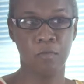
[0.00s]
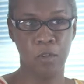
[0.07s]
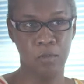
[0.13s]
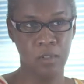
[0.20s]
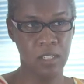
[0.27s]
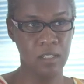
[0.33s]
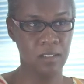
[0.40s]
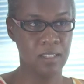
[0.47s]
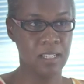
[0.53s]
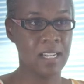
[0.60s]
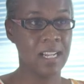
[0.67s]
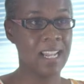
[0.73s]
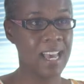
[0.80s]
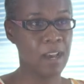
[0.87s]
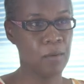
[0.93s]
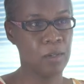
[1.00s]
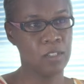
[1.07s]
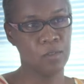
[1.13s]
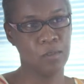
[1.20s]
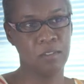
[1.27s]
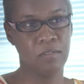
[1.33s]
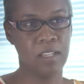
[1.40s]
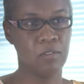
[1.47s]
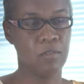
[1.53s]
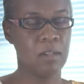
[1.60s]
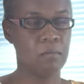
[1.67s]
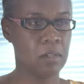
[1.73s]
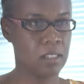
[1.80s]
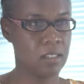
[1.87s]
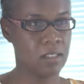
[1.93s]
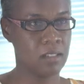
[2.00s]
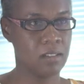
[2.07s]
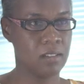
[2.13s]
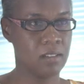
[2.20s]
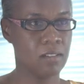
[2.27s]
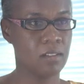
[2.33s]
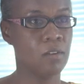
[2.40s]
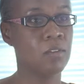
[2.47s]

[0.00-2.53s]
proteins that allow it to invade red blood cells.